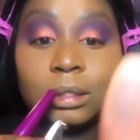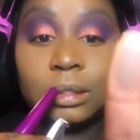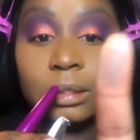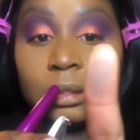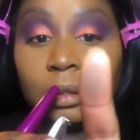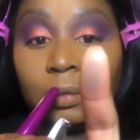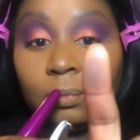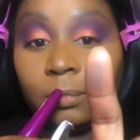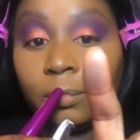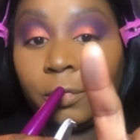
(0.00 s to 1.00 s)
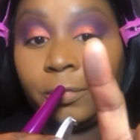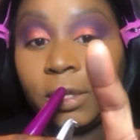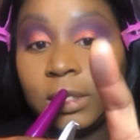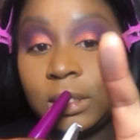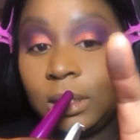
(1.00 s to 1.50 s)
I don't know if you can
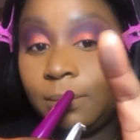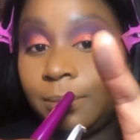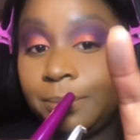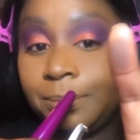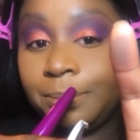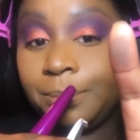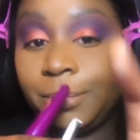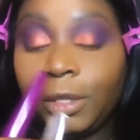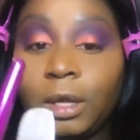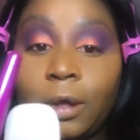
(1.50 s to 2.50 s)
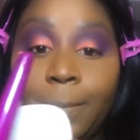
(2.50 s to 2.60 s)
see. There you go.